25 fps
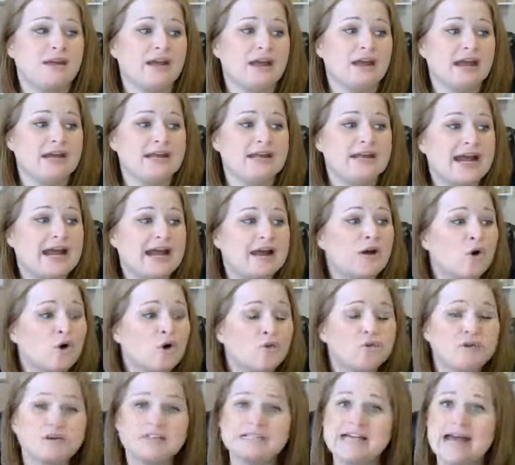And
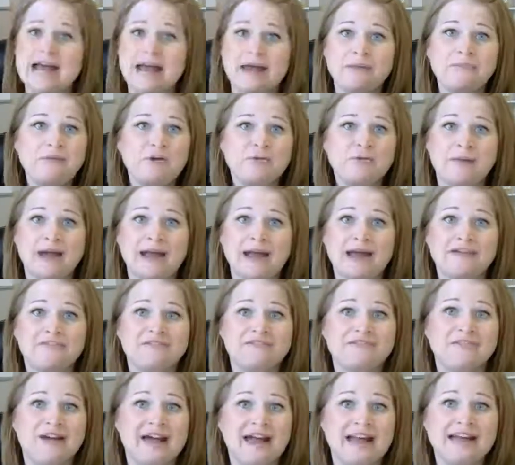over time, you might
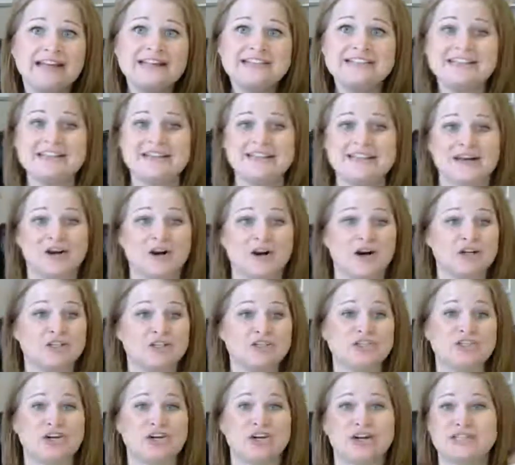find that there are
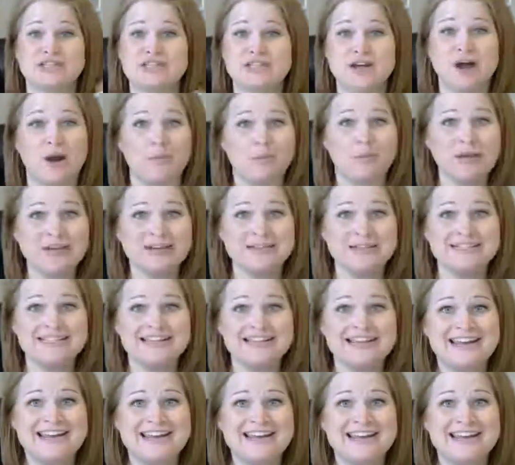certain topics